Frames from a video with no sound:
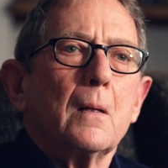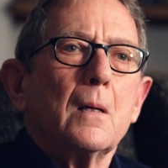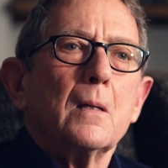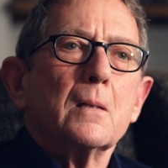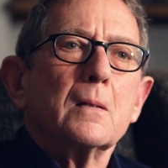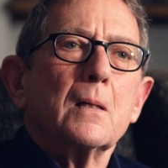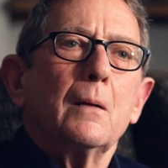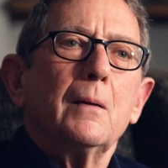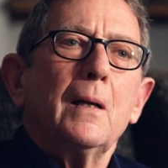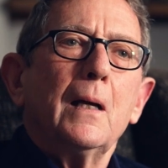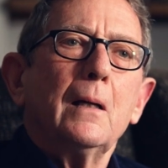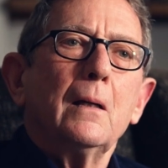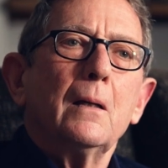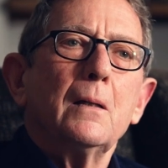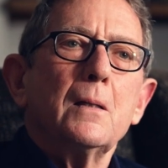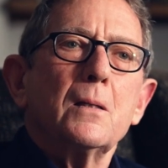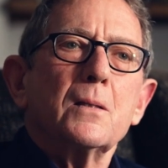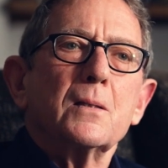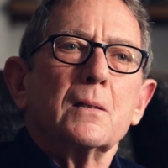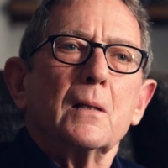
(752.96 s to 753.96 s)
So
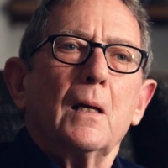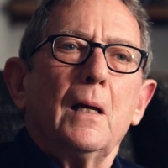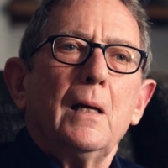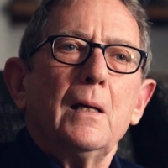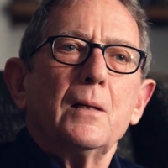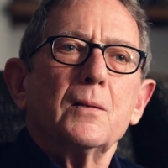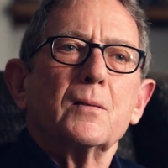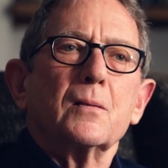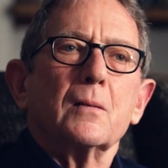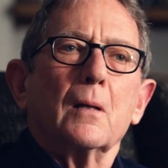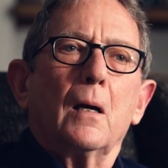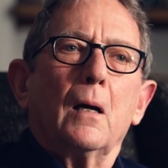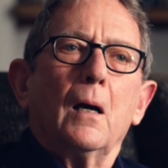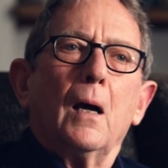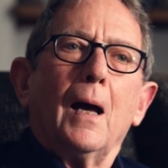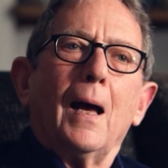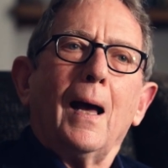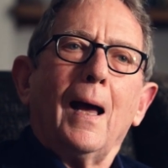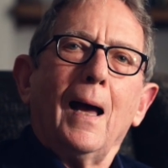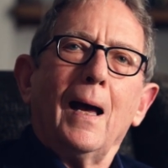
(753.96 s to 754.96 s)
England is is
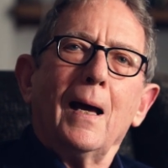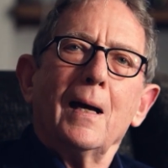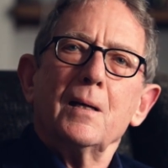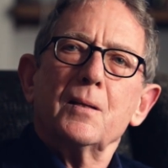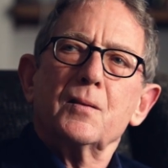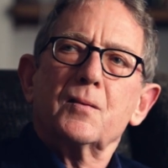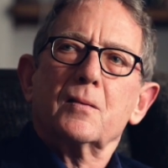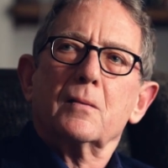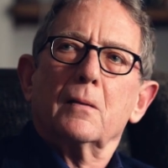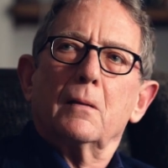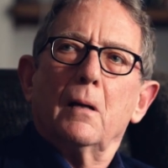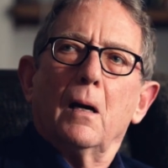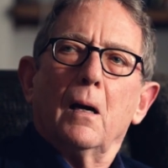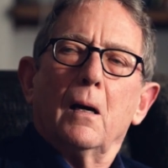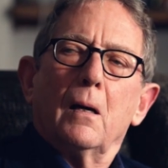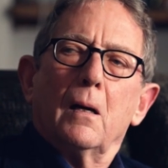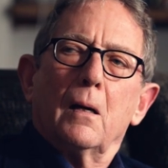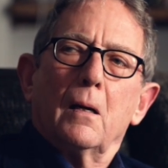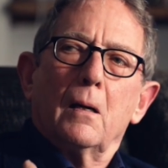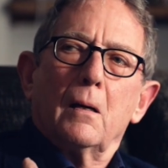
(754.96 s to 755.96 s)
has
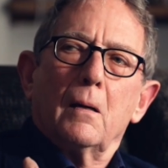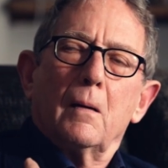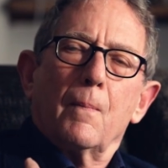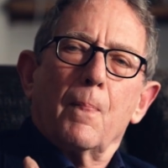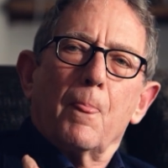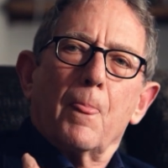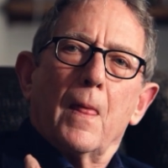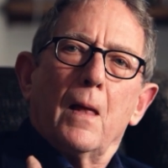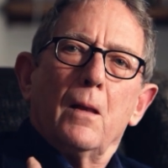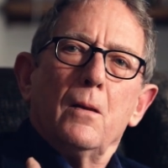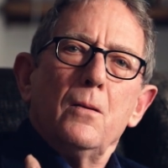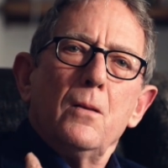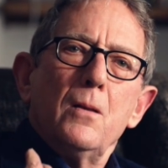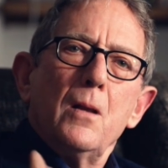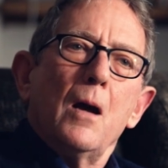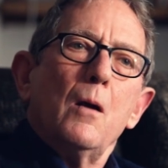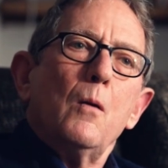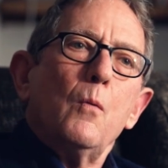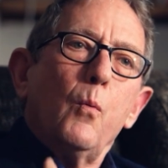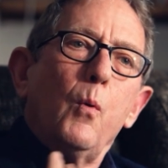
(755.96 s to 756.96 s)
uh,
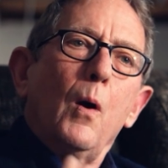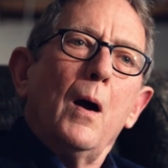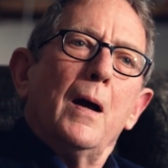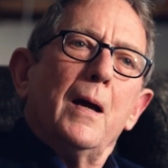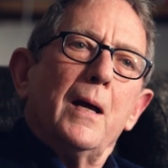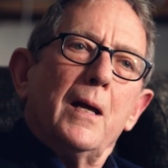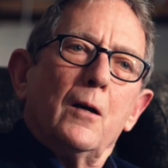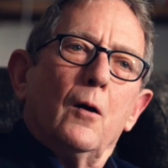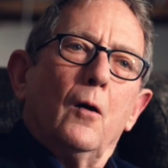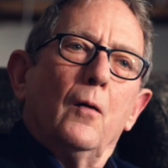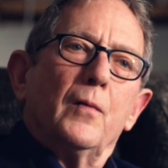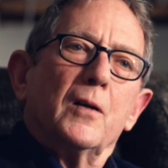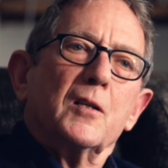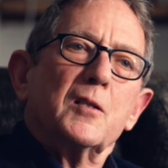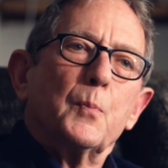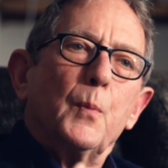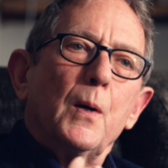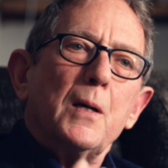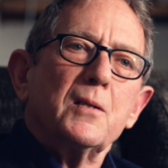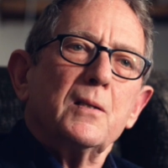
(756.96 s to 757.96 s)
no way of
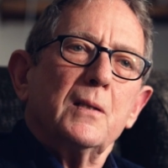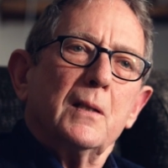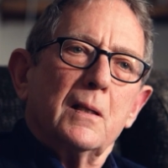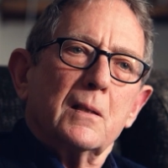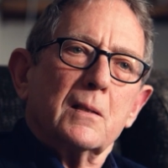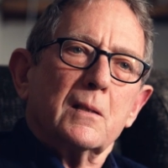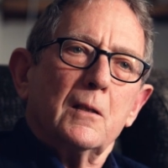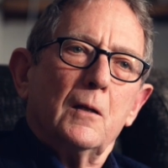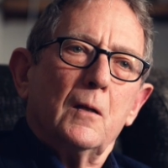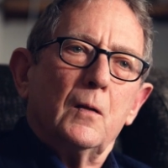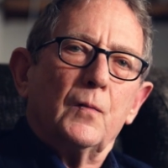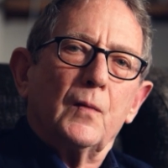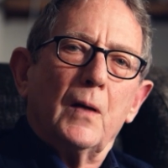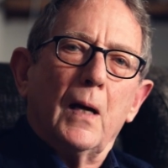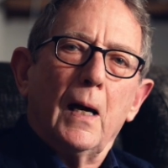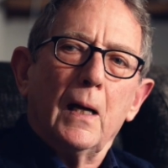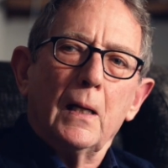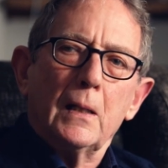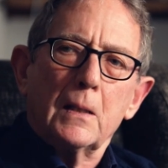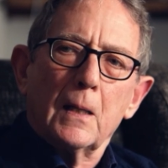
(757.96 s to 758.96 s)
expressing itself
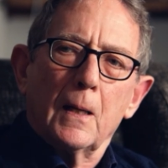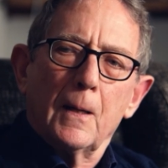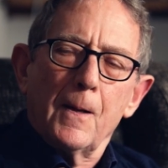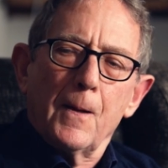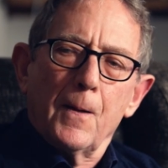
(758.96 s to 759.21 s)
and